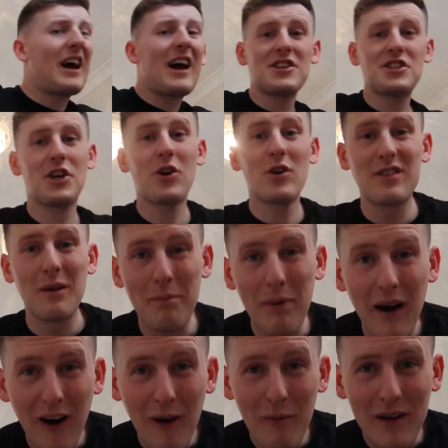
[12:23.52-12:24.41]
I actually got a
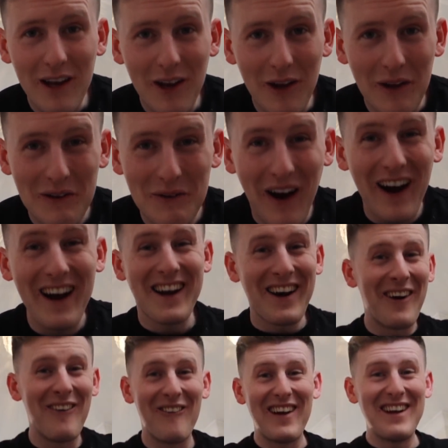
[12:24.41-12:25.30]
barbecue. I
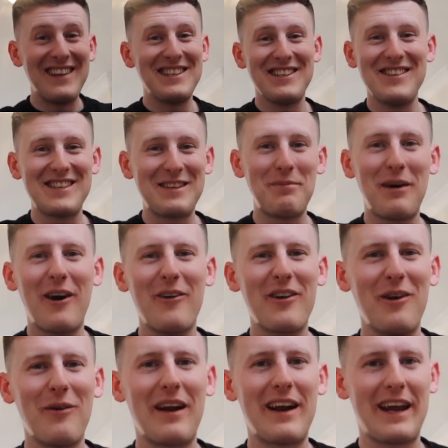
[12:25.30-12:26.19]
can't wait to use the
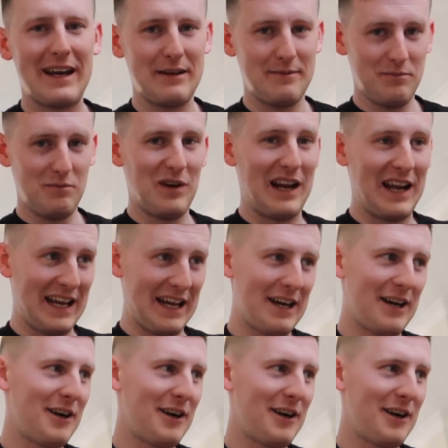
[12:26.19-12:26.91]
barbecue when I get when I get